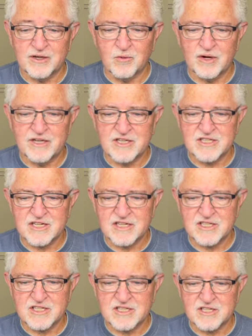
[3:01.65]
what he
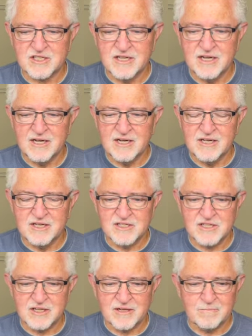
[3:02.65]
says is that
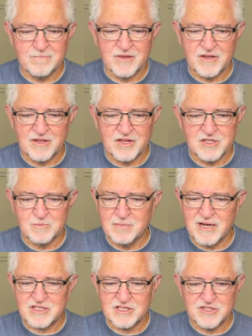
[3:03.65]
his, uh, his
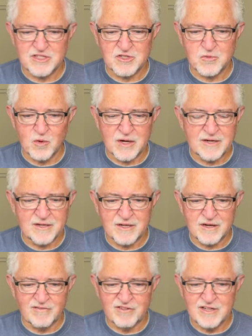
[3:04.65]
message is one
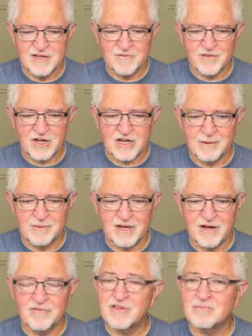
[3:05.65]
of the coming
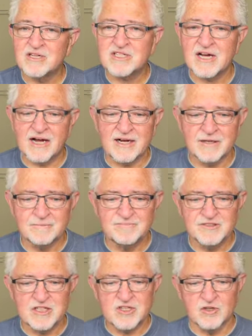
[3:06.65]
of the Messiah.
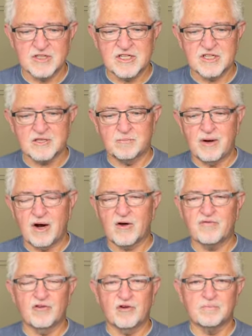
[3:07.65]
So it's such a
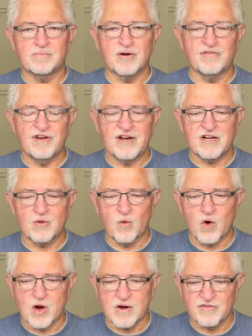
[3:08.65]
powerful prophetic
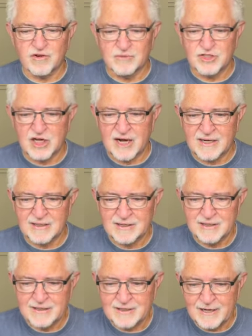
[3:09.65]
word from John,
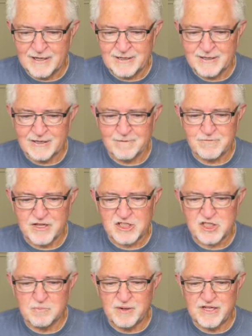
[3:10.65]
and uh, it
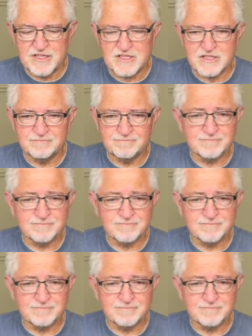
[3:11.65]
speaks